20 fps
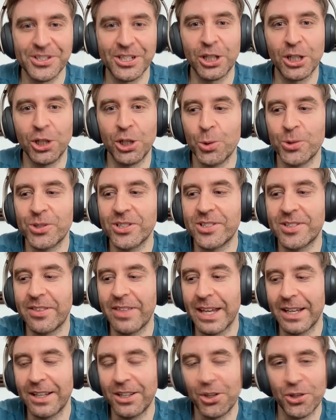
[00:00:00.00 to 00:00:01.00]
It's the closest
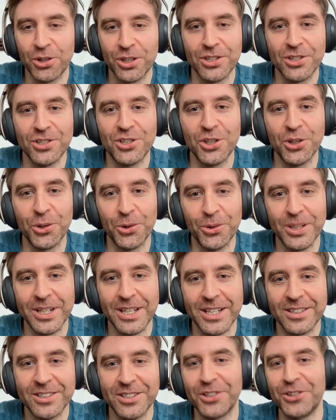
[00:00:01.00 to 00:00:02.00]
thing you can do
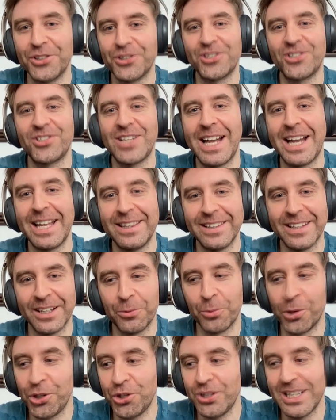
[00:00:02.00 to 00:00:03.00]
to understanding
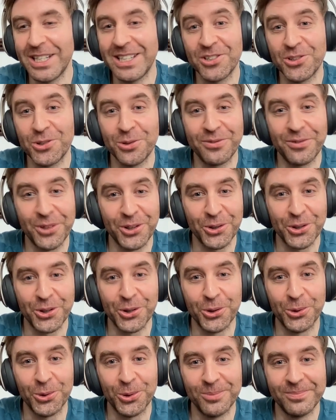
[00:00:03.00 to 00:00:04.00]
what you need to do for your
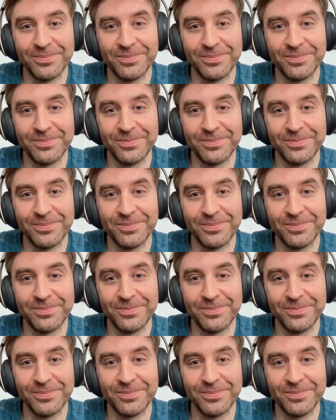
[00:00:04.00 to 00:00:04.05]
goal.